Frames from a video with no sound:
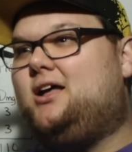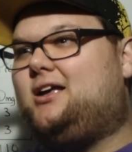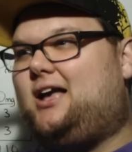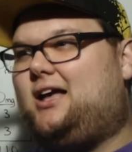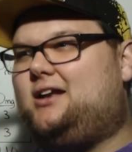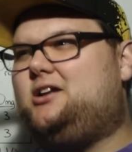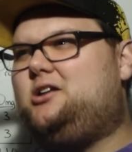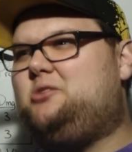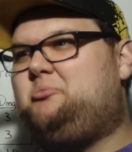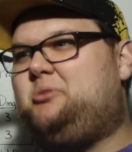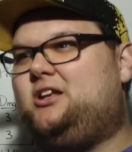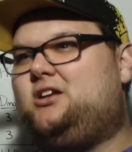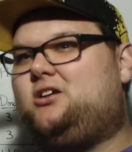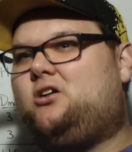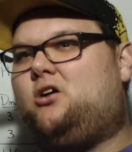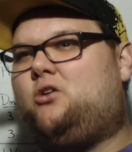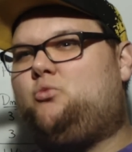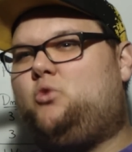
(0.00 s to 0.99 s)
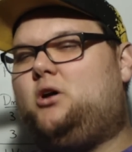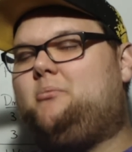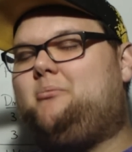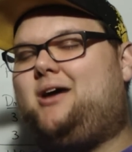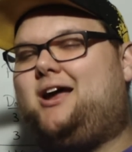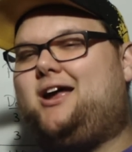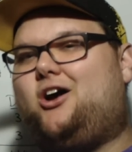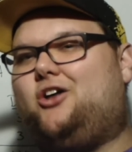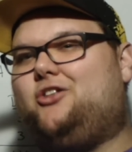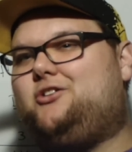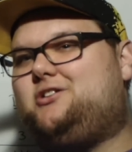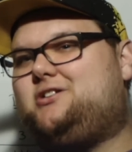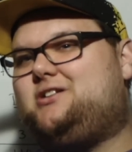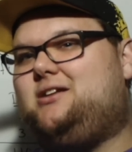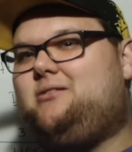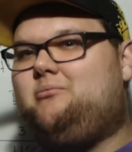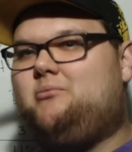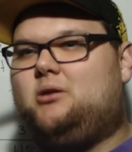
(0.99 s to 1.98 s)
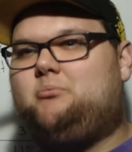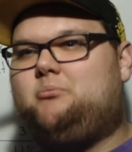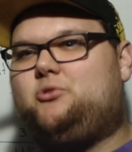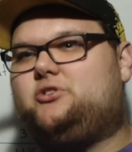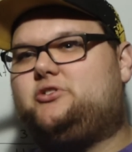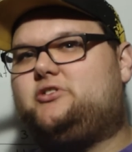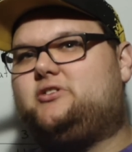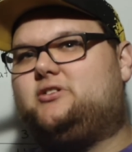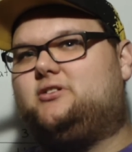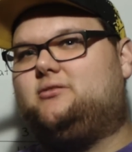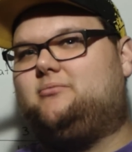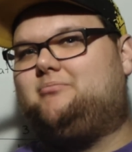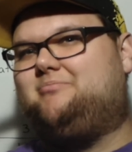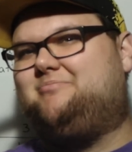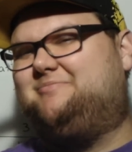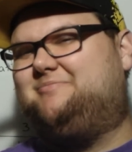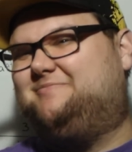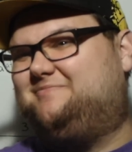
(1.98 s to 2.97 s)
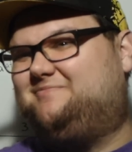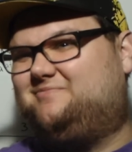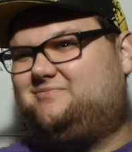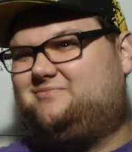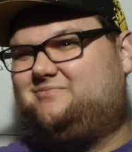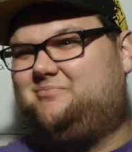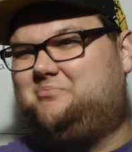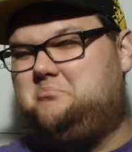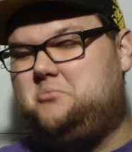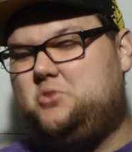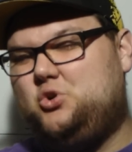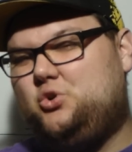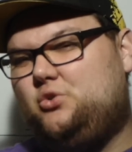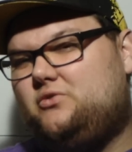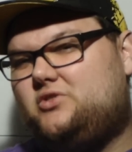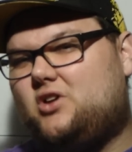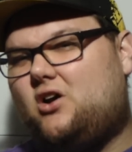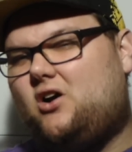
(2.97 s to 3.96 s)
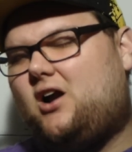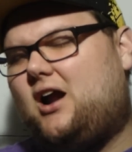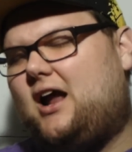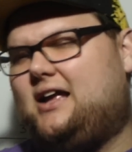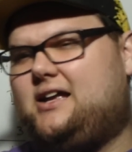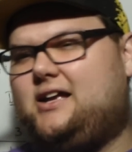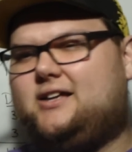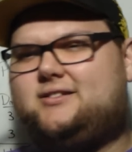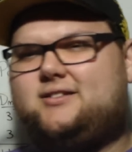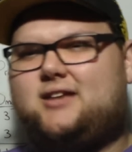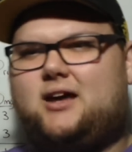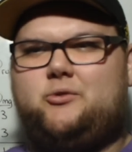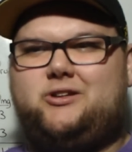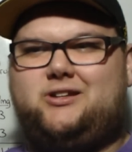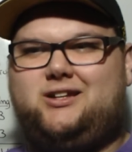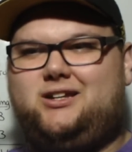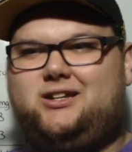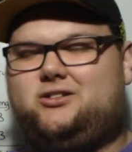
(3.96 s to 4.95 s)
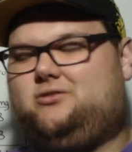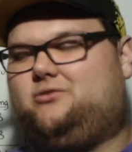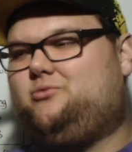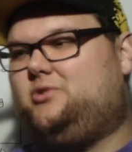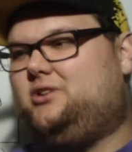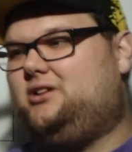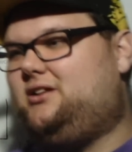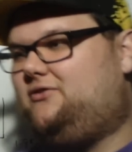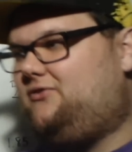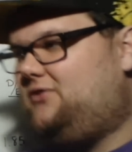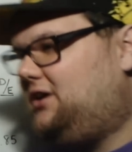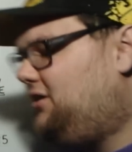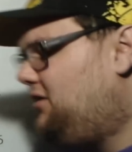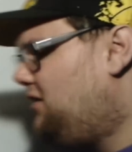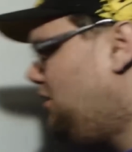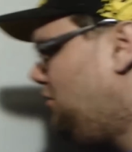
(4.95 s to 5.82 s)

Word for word: kind of depending on what my other team members moves are, I guess I would need to really figure